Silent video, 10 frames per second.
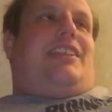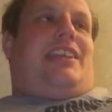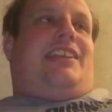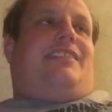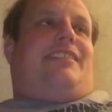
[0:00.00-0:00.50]

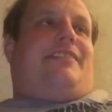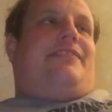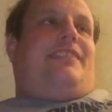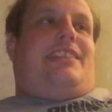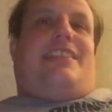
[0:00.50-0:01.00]
And
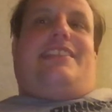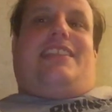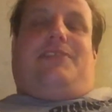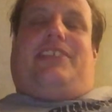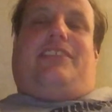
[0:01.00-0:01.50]

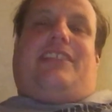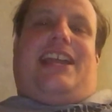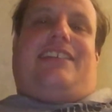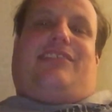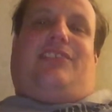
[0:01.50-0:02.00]
it was a
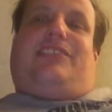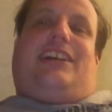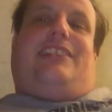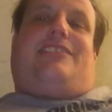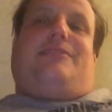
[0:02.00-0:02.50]
nice little
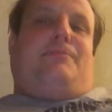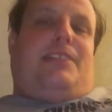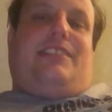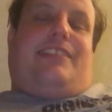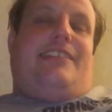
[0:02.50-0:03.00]
touch,
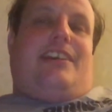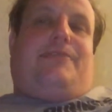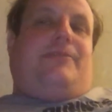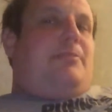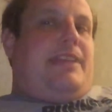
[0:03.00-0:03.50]
but it's
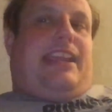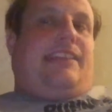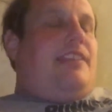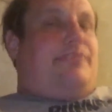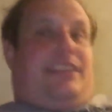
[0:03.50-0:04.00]
enough to make a
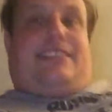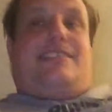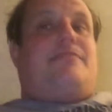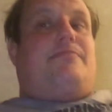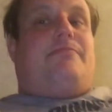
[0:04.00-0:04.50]

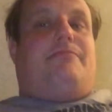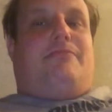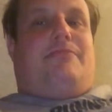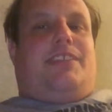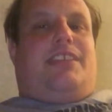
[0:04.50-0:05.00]
difference.
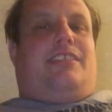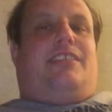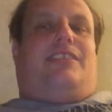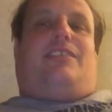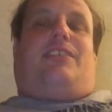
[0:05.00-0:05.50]

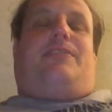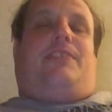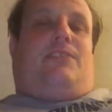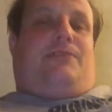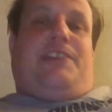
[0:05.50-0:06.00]
So if
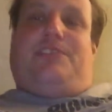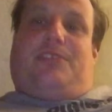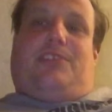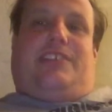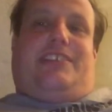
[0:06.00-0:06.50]
you want
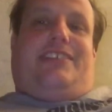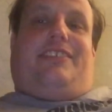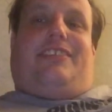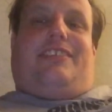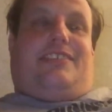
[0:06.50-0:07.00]
visual clarity
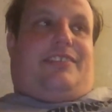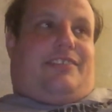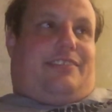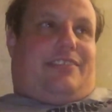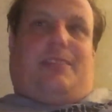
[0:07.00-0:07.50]
is
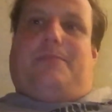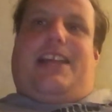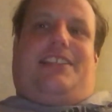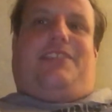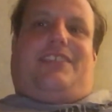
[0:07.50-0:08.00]
something
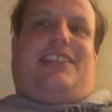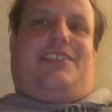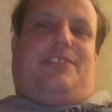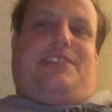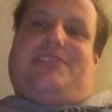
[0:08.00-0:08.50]
that
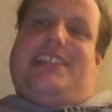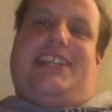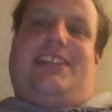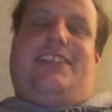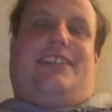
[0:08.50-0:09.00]
you're interested
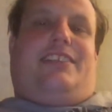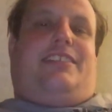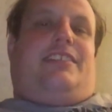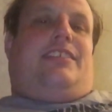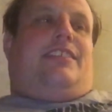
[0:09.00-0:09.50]
in,
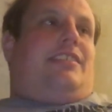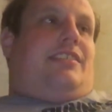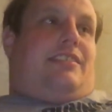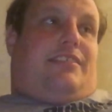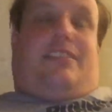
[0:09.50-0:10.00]

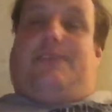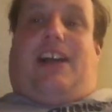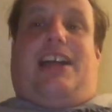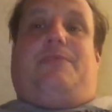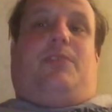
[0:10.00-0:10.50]
the
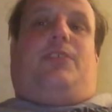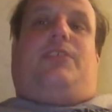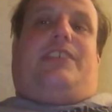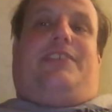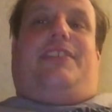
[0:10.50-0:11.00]
Vive will
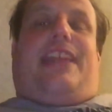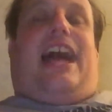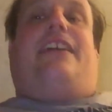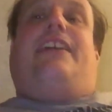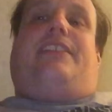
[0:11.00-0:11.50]
give you
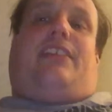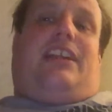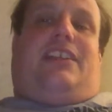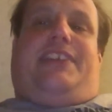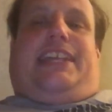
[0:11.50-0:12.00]
that. Now,
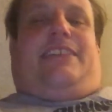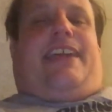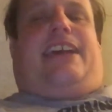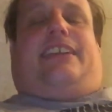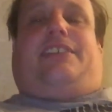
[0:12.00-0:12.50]
not every game
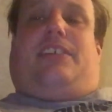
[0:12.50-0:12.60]
has that.